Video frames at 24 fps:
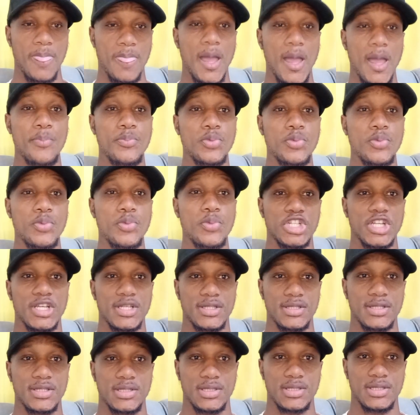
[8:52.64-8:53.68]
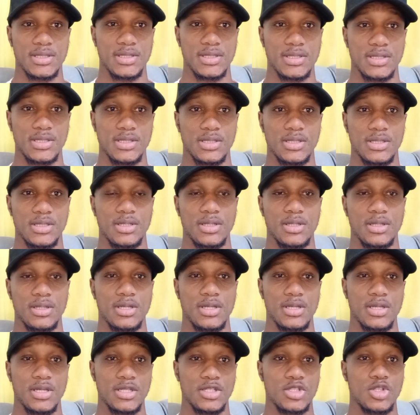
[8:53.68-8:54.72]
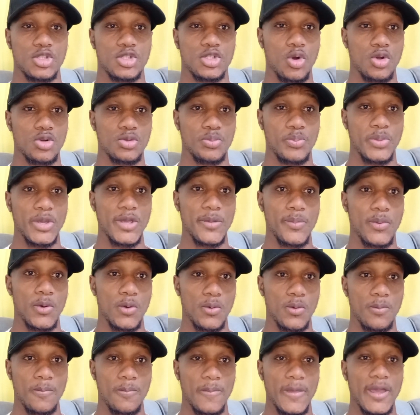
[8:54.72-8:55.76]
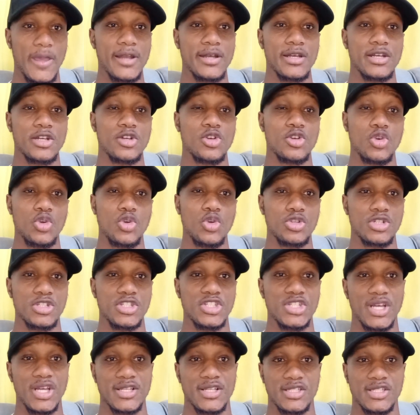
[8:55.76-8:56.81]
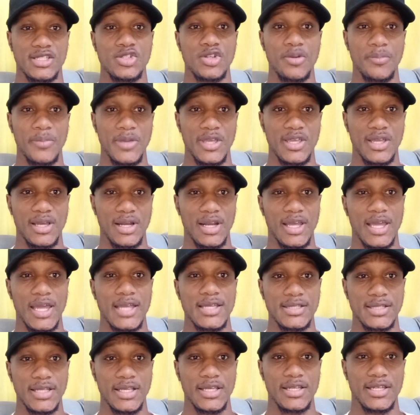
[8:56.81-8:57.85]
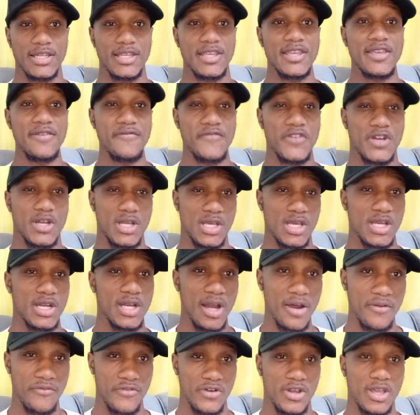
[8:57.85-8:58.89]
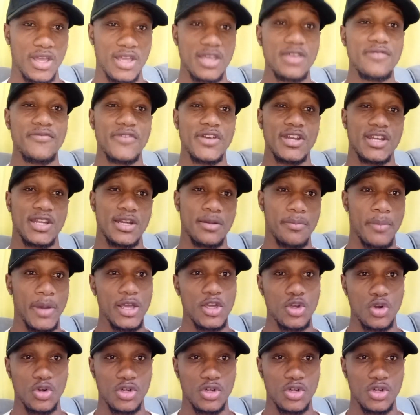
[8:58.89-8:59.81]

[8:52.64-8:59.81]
appreciates its own people, and not just Jamaica, like I said, even here in Africa, even in my